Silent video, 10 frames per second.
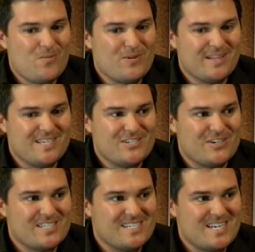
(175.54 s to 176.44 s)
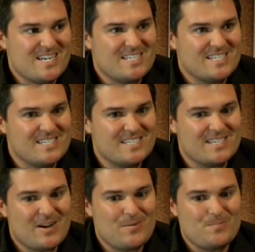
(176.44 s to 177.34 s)
I'm really interested in. Is
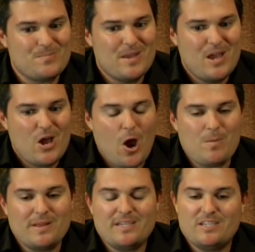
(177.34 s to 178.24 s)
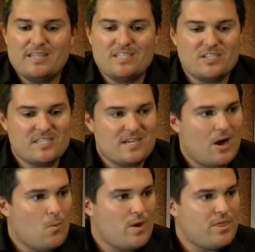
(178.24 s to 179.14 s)
is um, I mean, let, us just
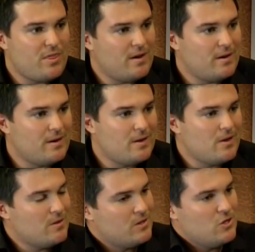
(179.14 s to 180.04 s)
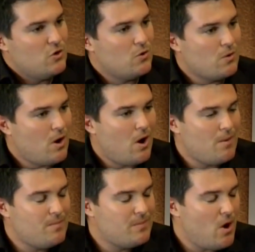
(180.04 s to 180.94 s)
start with uh, you know,
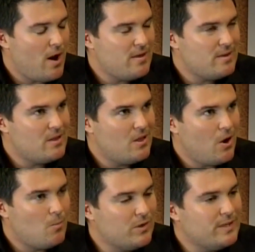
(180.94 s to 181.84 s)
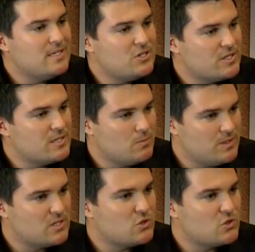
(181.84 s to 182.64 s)
I, I I'm really interested with the